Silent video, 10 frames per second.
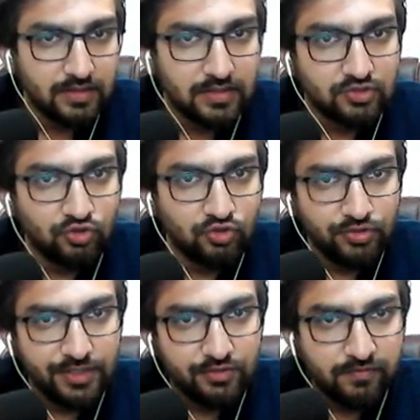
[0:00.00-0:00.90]
So you
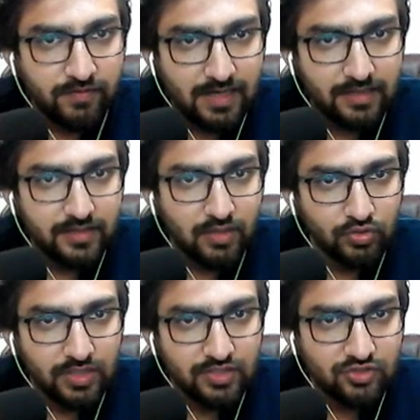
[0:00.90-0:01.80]
need to find out
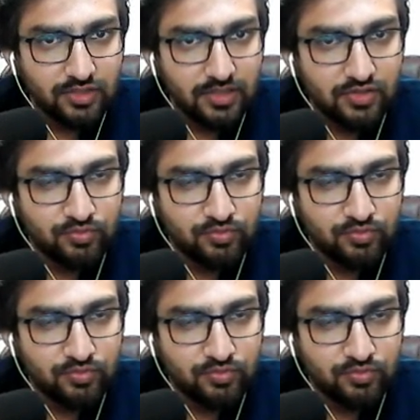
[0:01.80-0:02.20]
the change